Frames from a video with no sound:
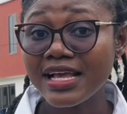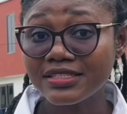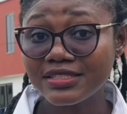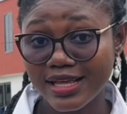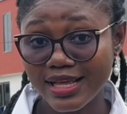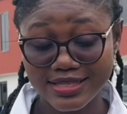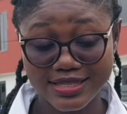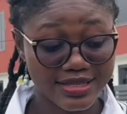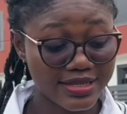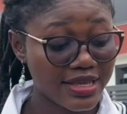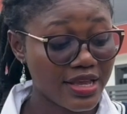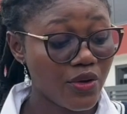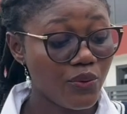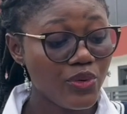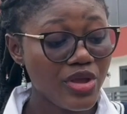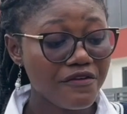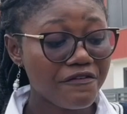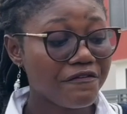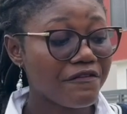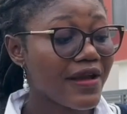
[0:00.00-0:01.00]
that we
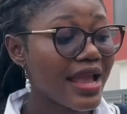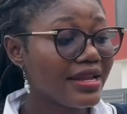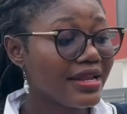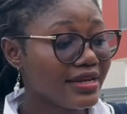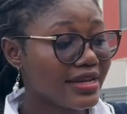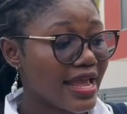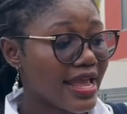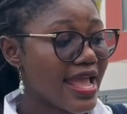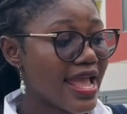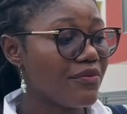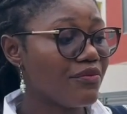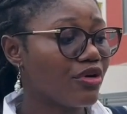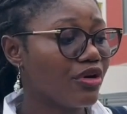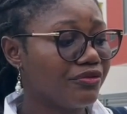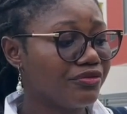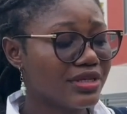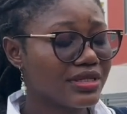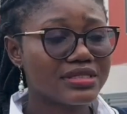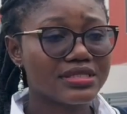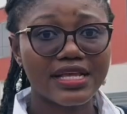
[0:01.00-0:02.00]
finding the area of
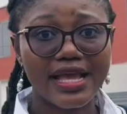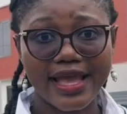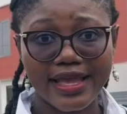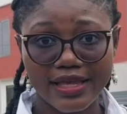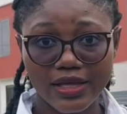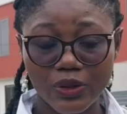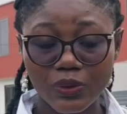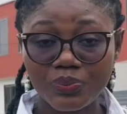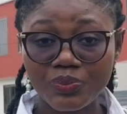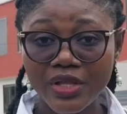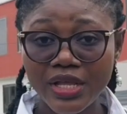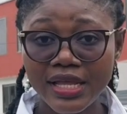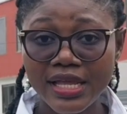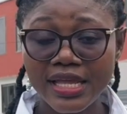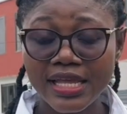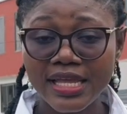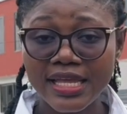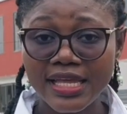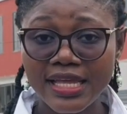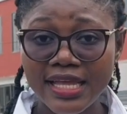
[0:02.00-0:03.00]
this circle
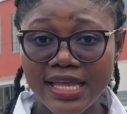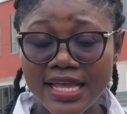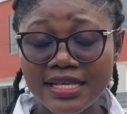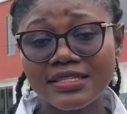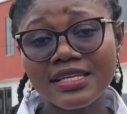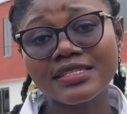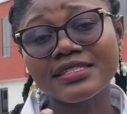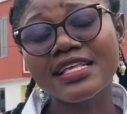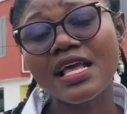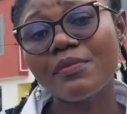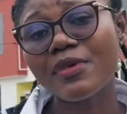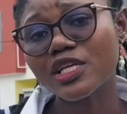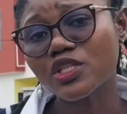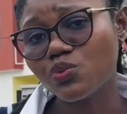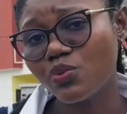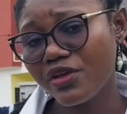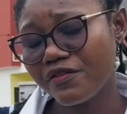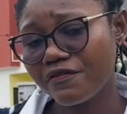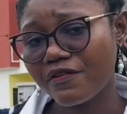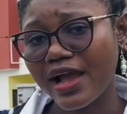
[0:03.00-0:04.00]
is the same as
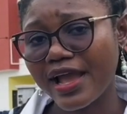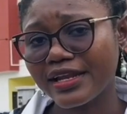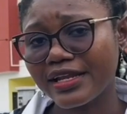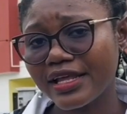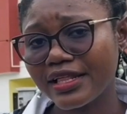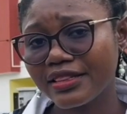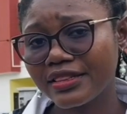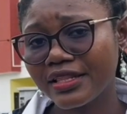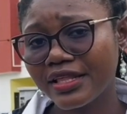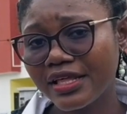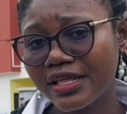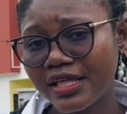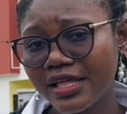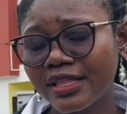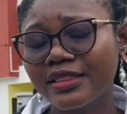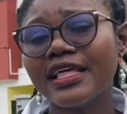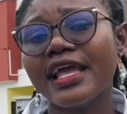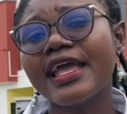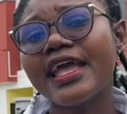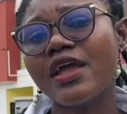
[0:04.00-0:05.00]
we finding
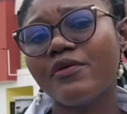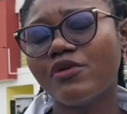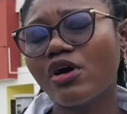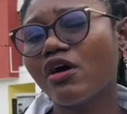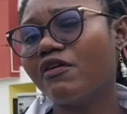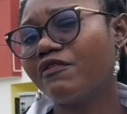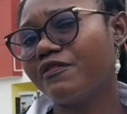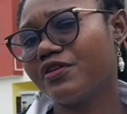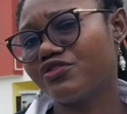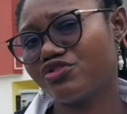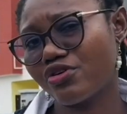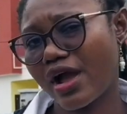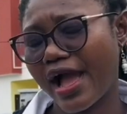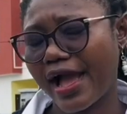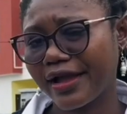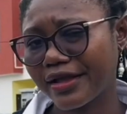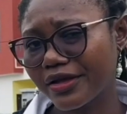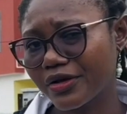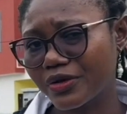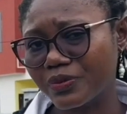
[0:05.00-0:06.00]
the area of a
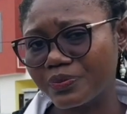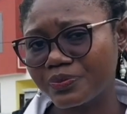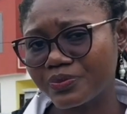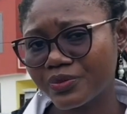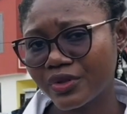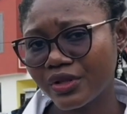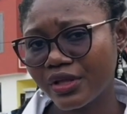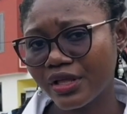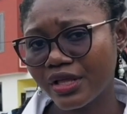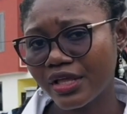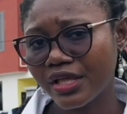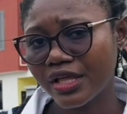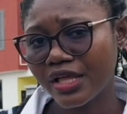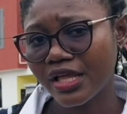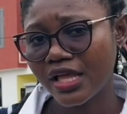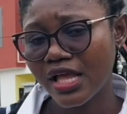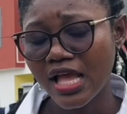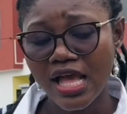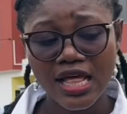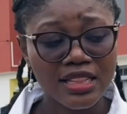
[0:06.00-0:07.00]
triangle.
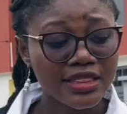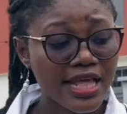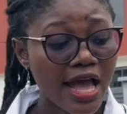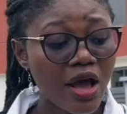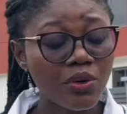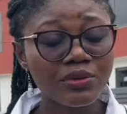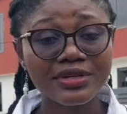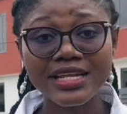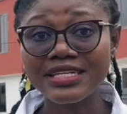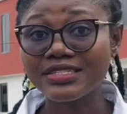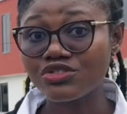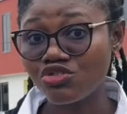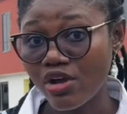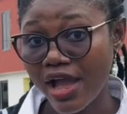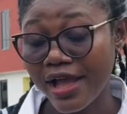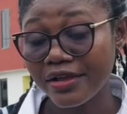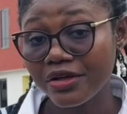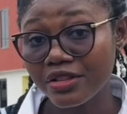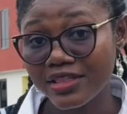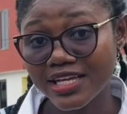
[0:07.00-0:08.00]
Now, this
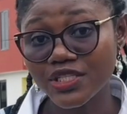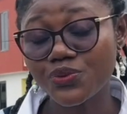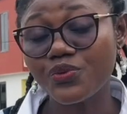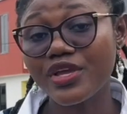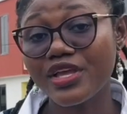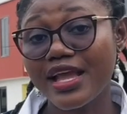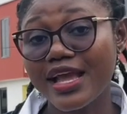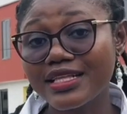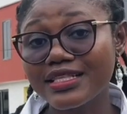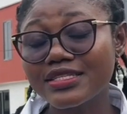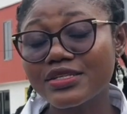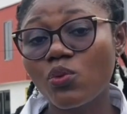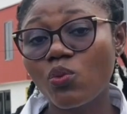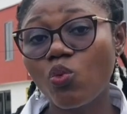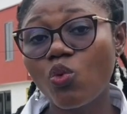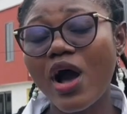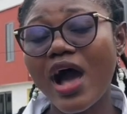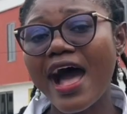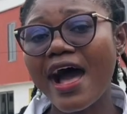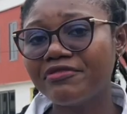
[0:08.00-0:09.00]
triangle that we get
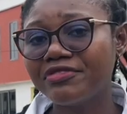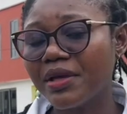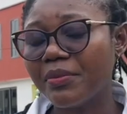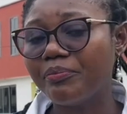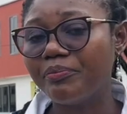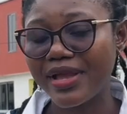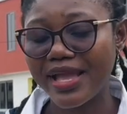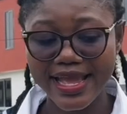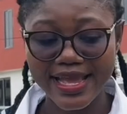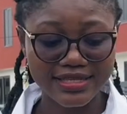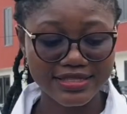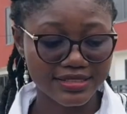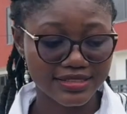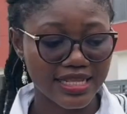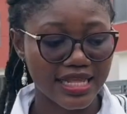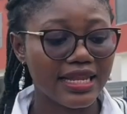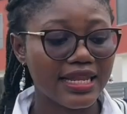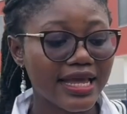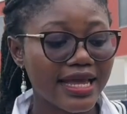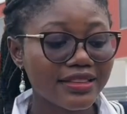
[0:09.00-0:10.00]
will have the base, the
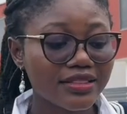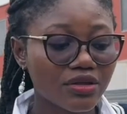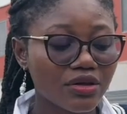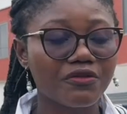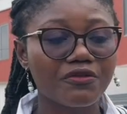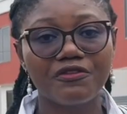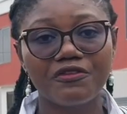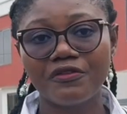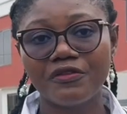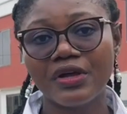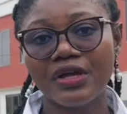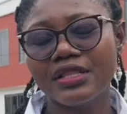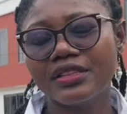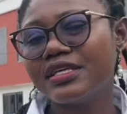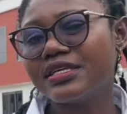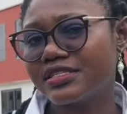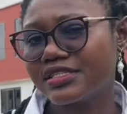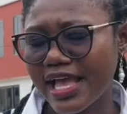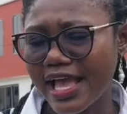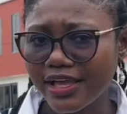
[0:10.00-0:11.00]
length of the
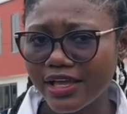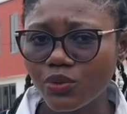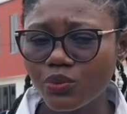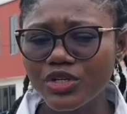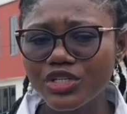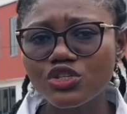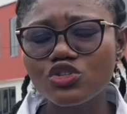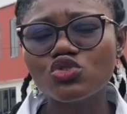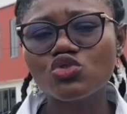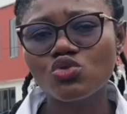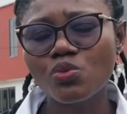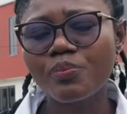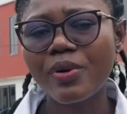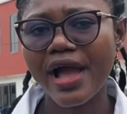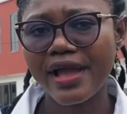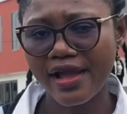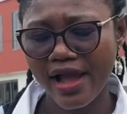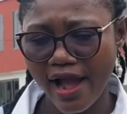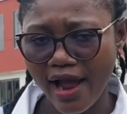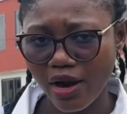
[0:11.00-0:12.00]
circle, which is 2
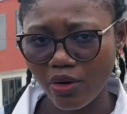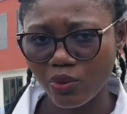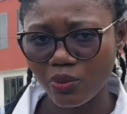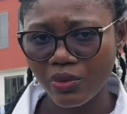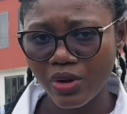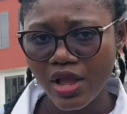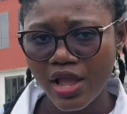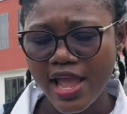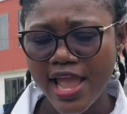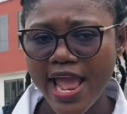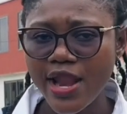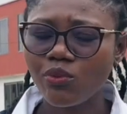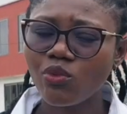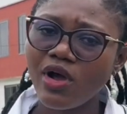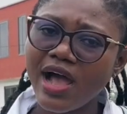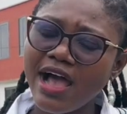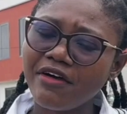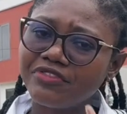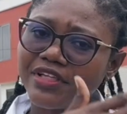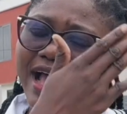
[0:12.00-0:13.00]
pi r, and will
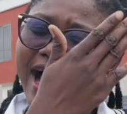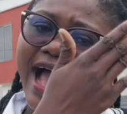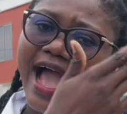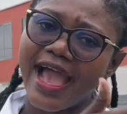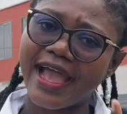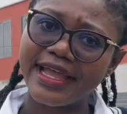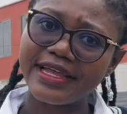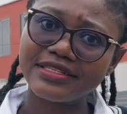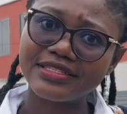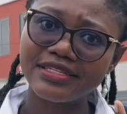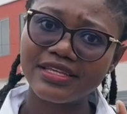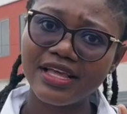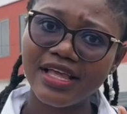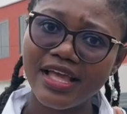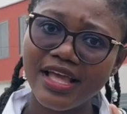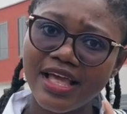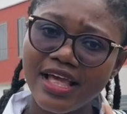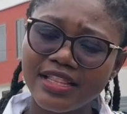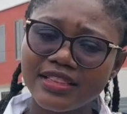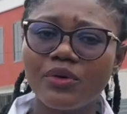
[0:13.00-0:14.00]
have the height,
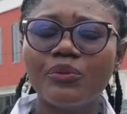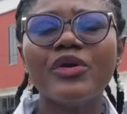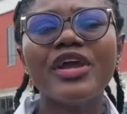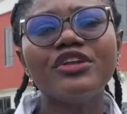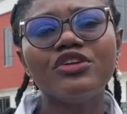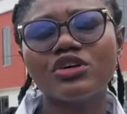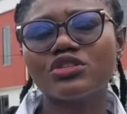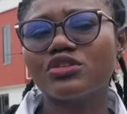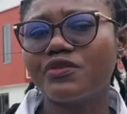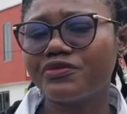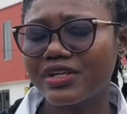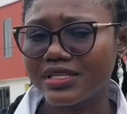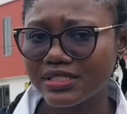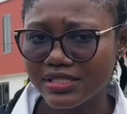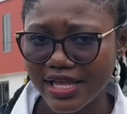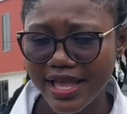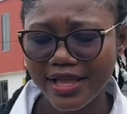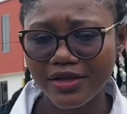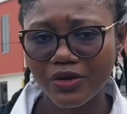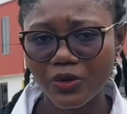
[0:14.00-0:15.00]
the radius of the
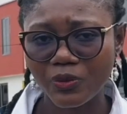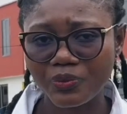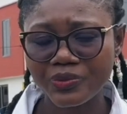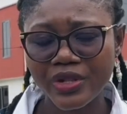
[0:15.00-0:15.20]
circle.